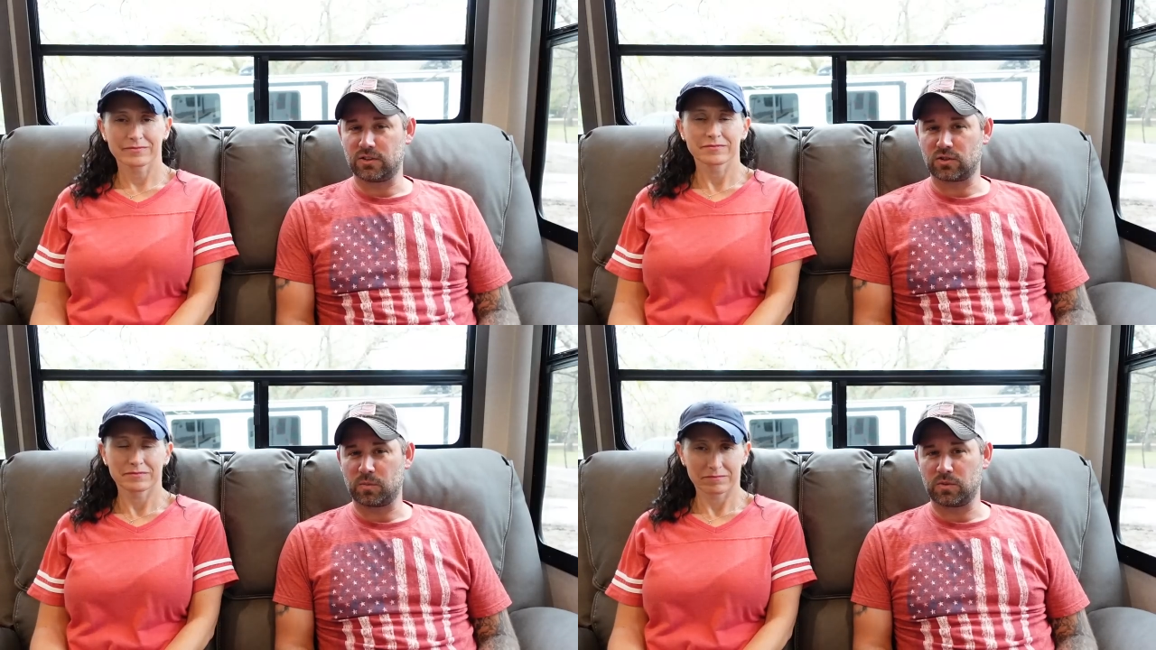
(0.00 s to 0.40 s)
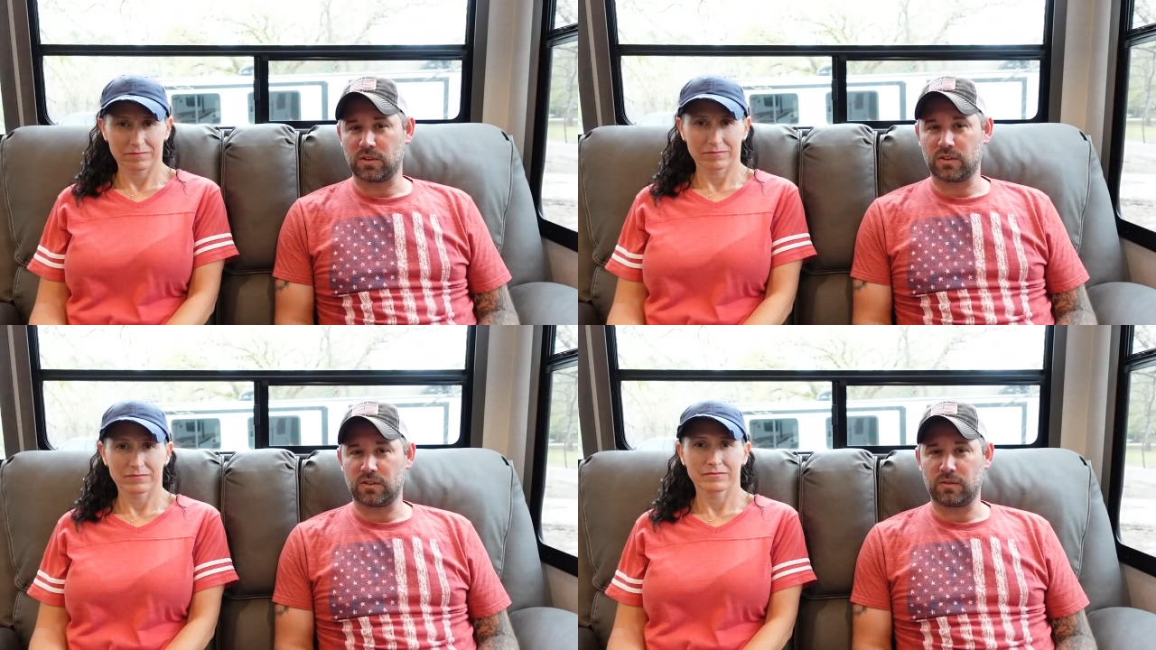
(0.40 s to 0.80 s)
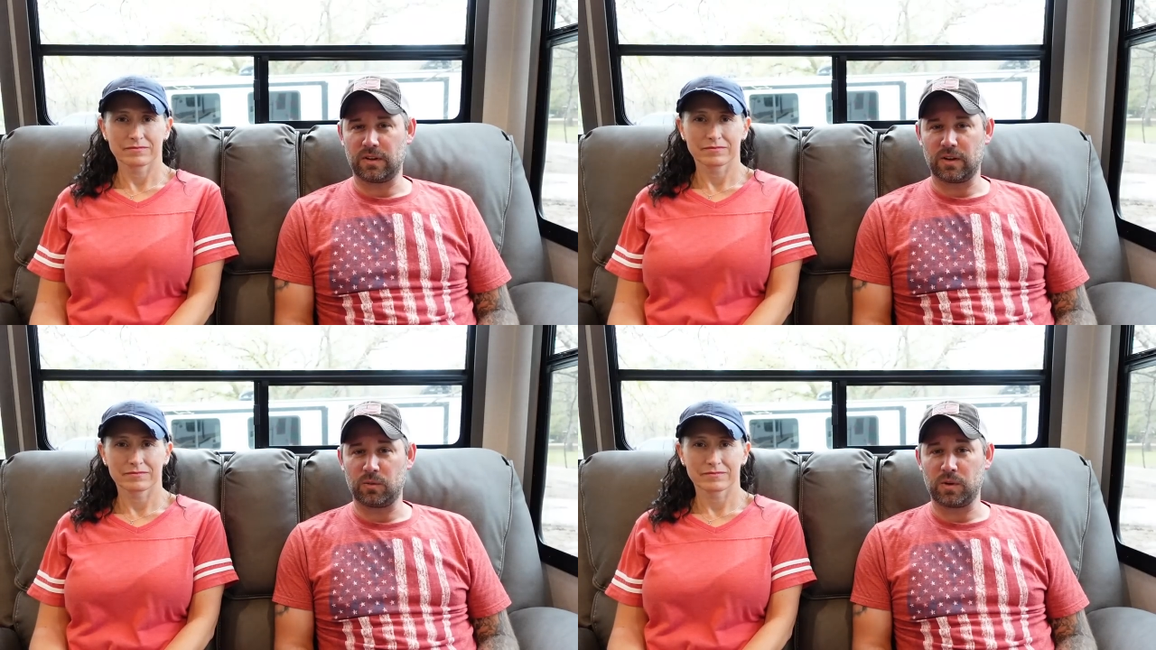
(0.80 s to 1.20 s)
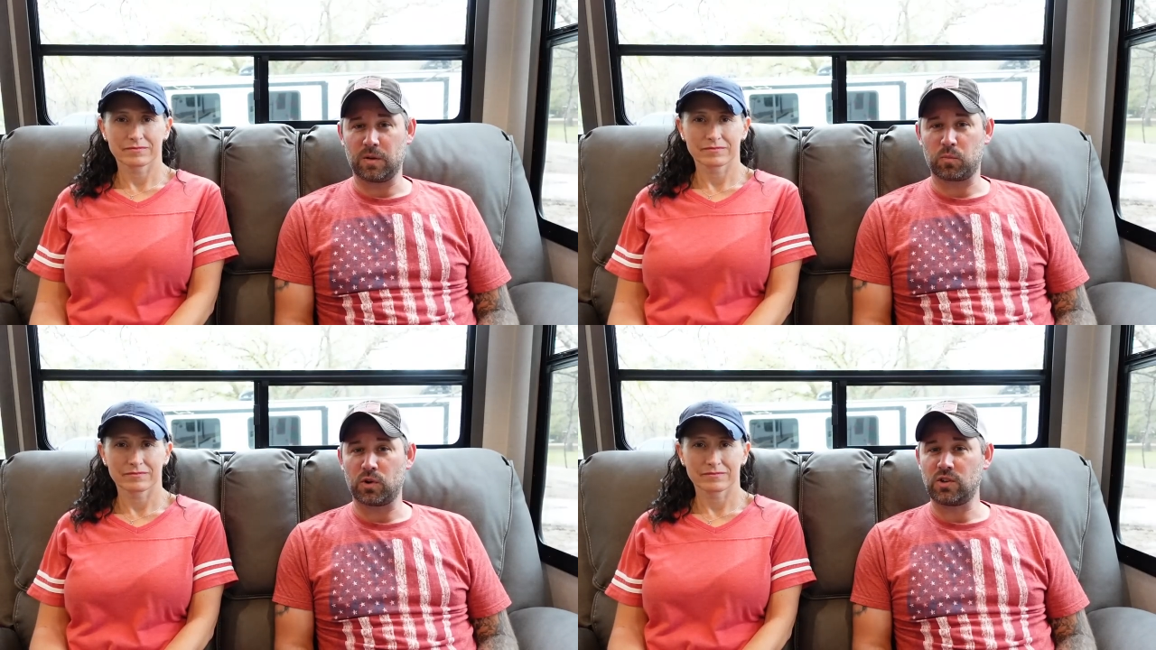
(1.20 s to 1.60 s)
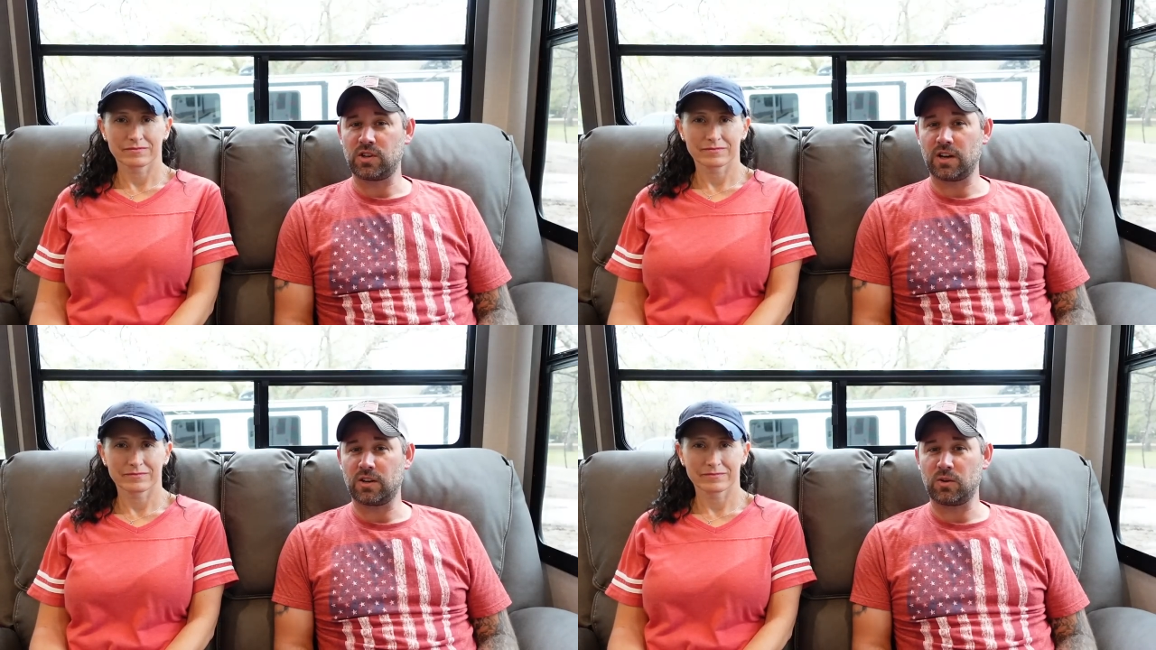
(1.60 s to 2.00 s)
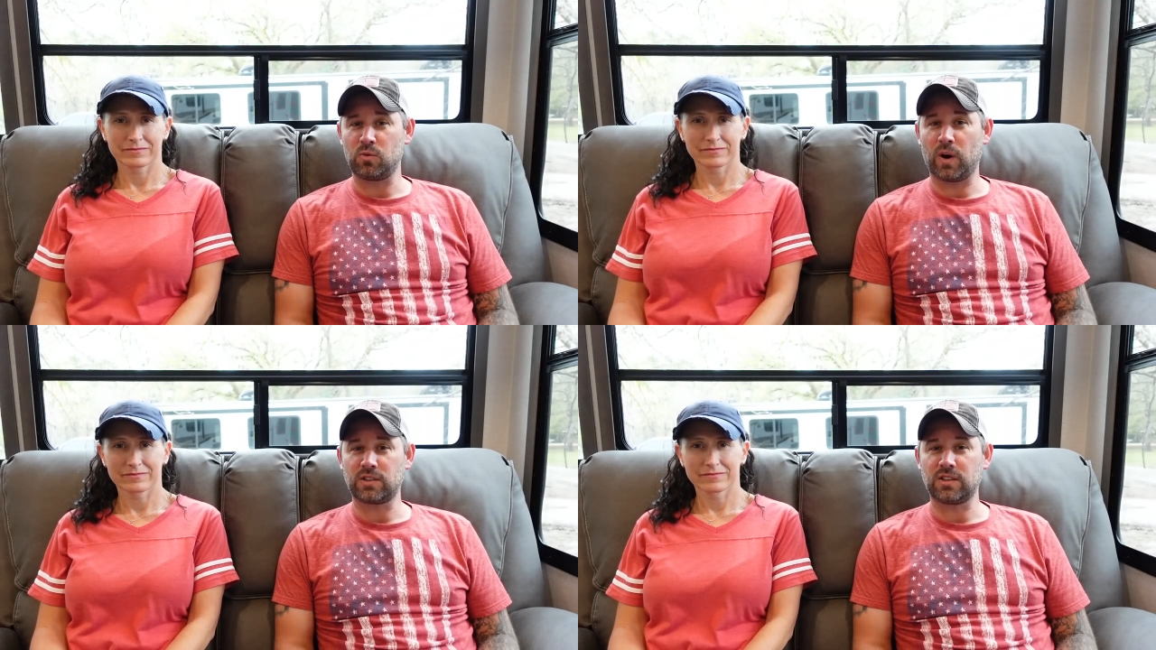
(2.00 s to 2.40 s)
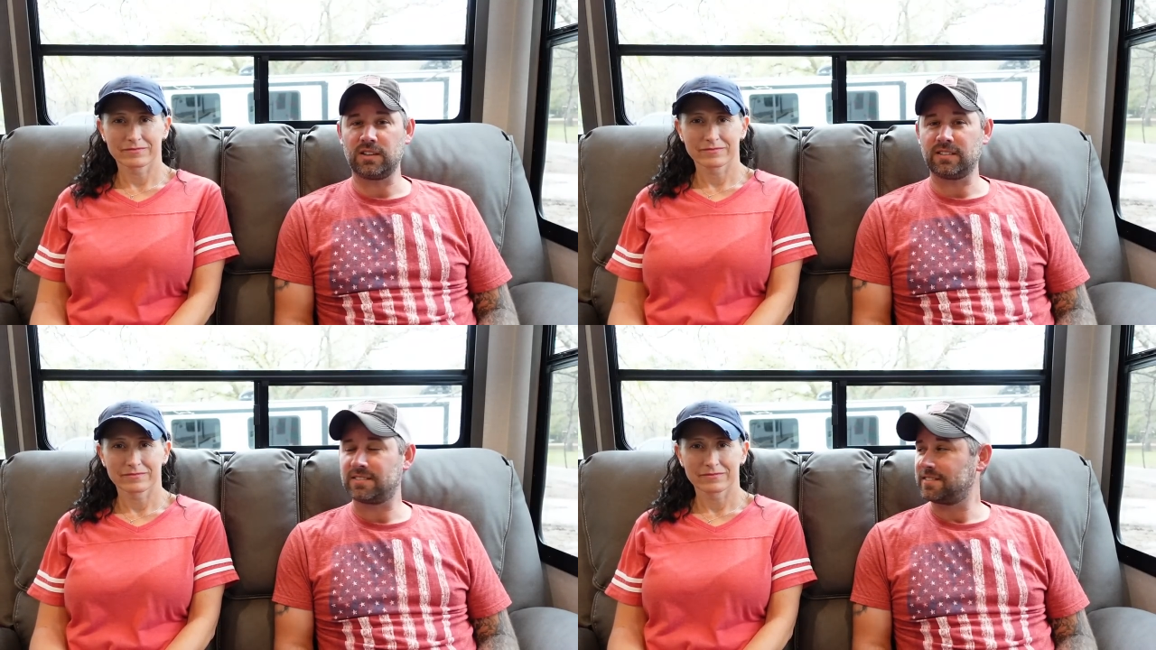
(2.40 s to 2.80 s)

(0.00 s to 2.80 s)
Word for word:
Speaker 1: the description of this video. We appreciate you watching.